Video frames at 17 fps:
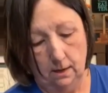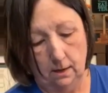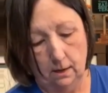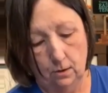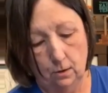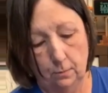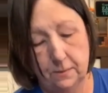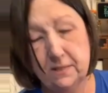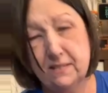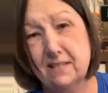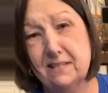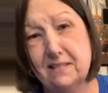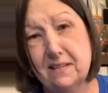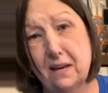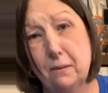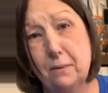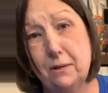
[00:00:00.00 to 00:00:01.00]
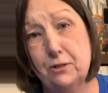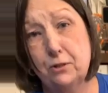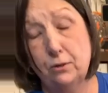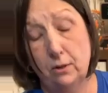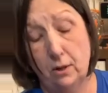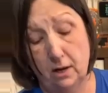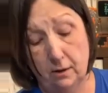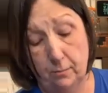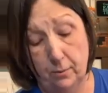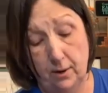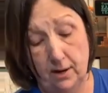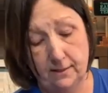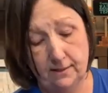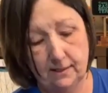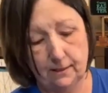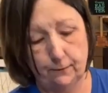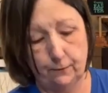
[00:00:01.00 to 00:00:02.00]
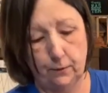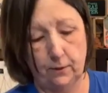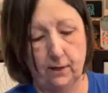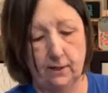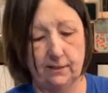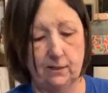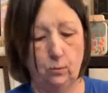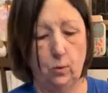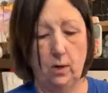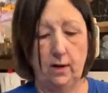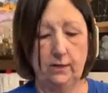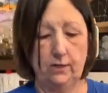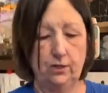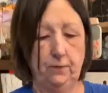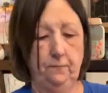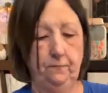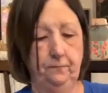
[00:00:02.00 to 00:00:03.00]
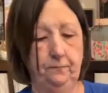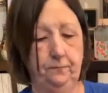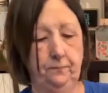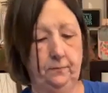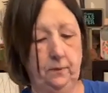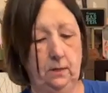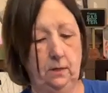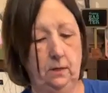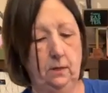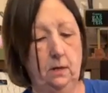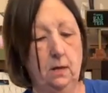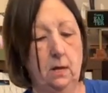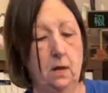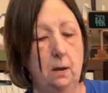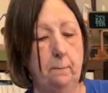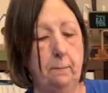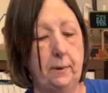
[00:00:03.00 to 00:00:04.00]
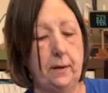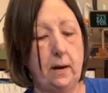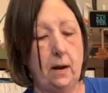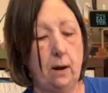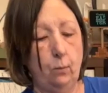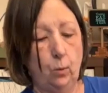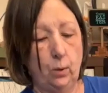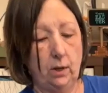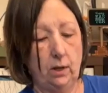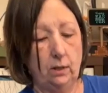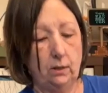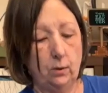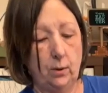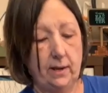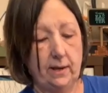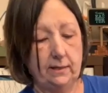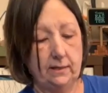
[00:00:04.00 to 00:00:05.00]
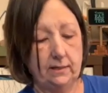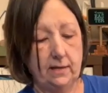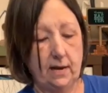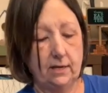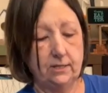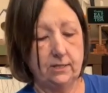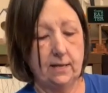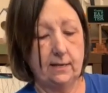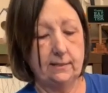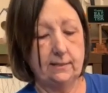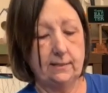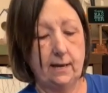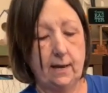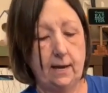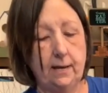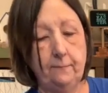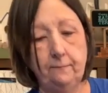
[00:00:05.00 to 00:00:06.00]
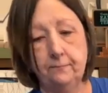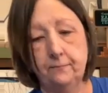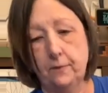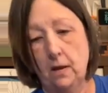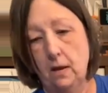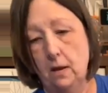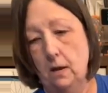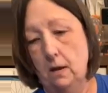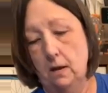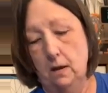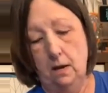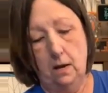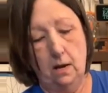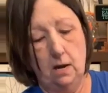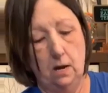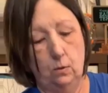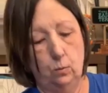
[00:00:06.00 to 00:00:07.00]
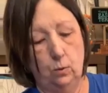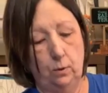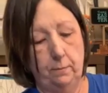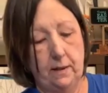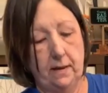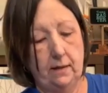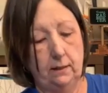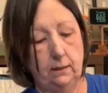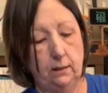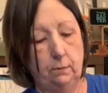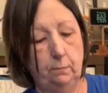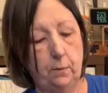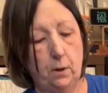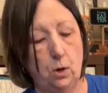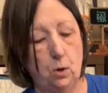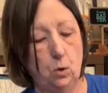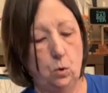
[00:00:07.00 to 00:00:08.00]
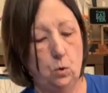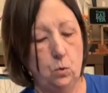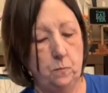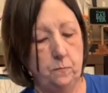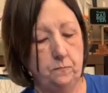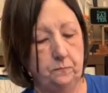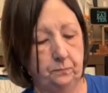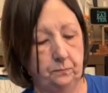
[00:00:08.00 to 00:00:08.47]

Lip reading: I hope this isn't going to be too long a process for you guys to watch. But I will go ahead and attach that sign. I will make a little bow.